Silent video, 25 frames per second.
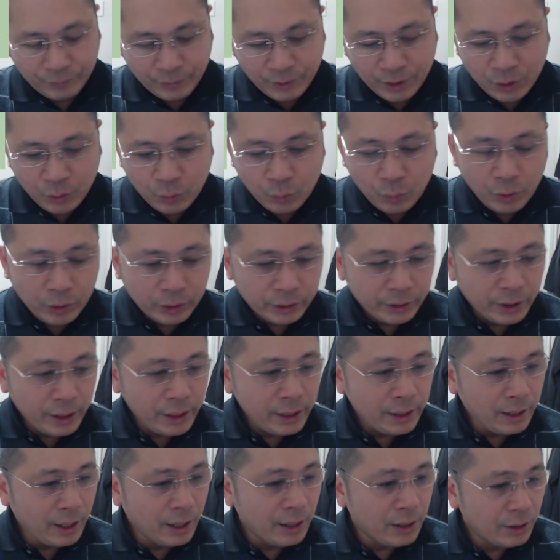
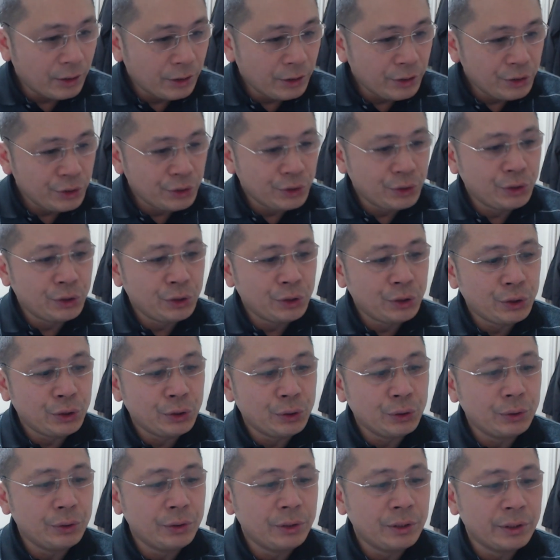Working hours
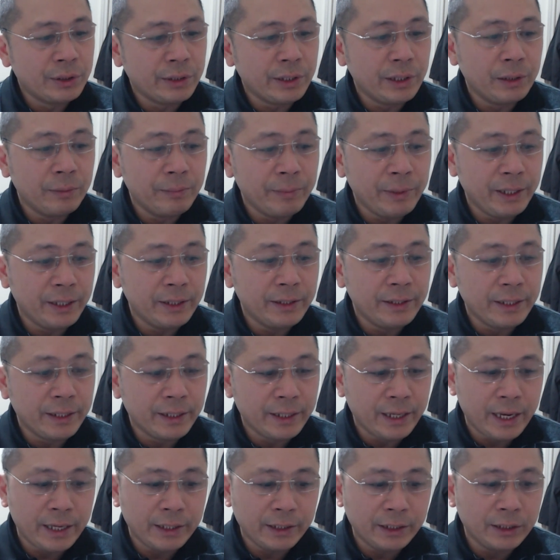should still be
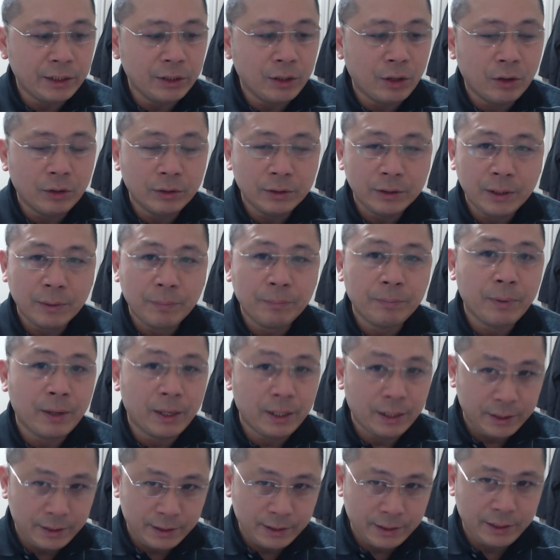indicated on the
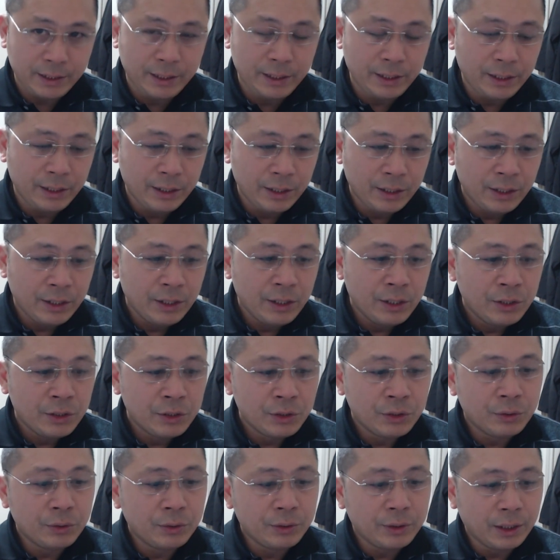policy
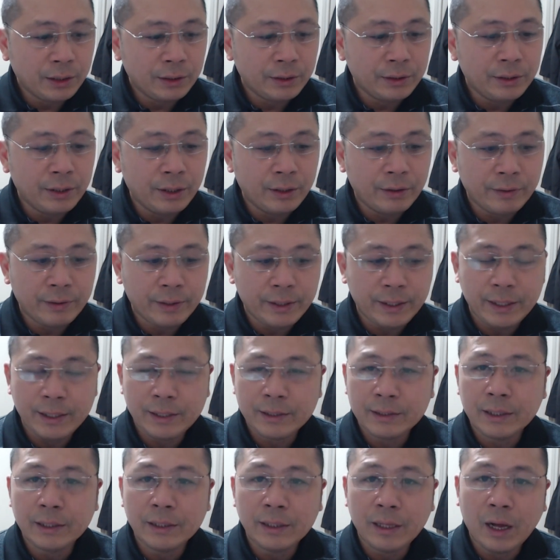so that there
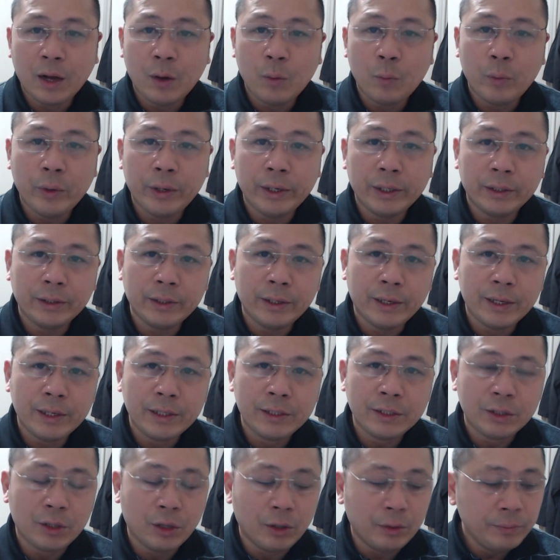is an
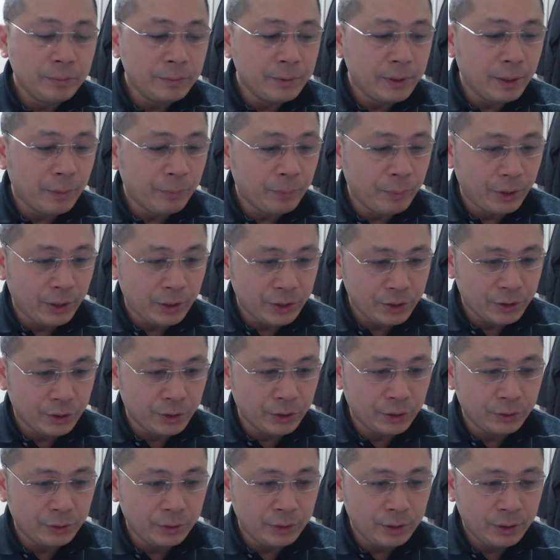awareness of the
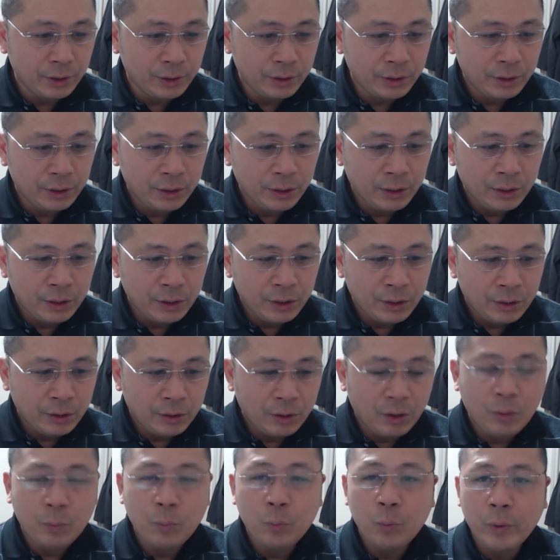person
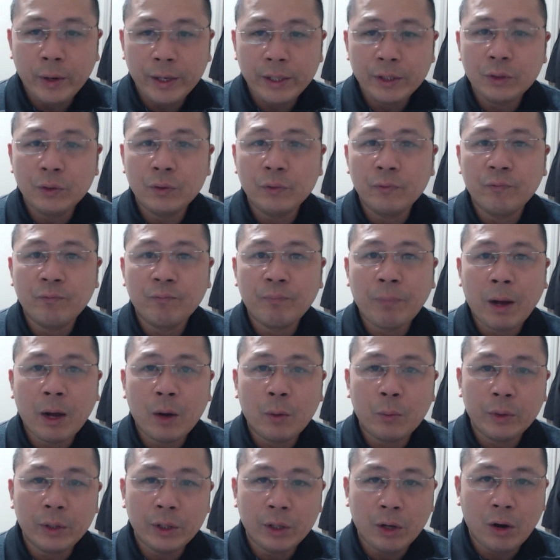of when to
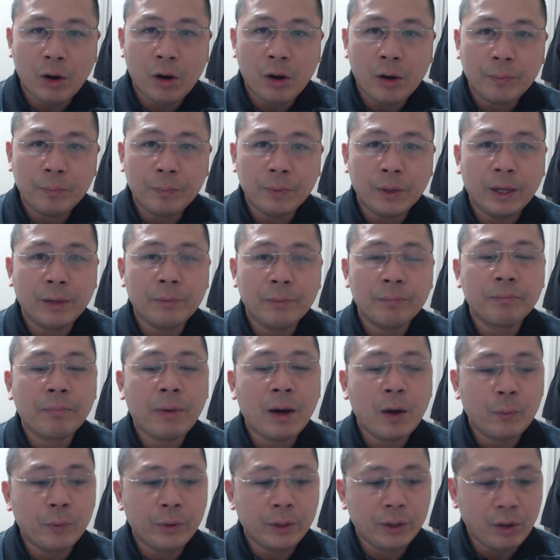power off and
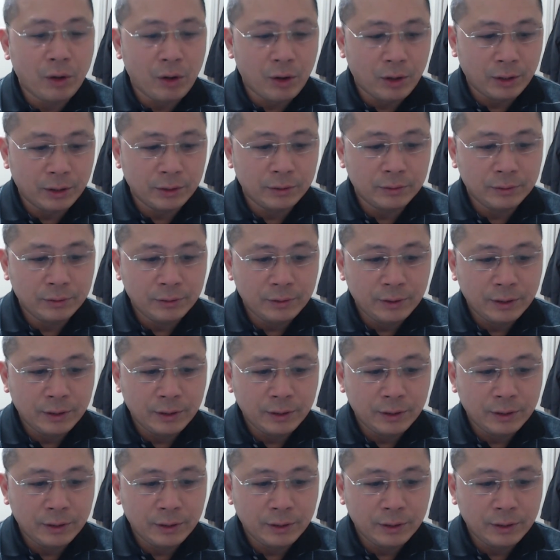power on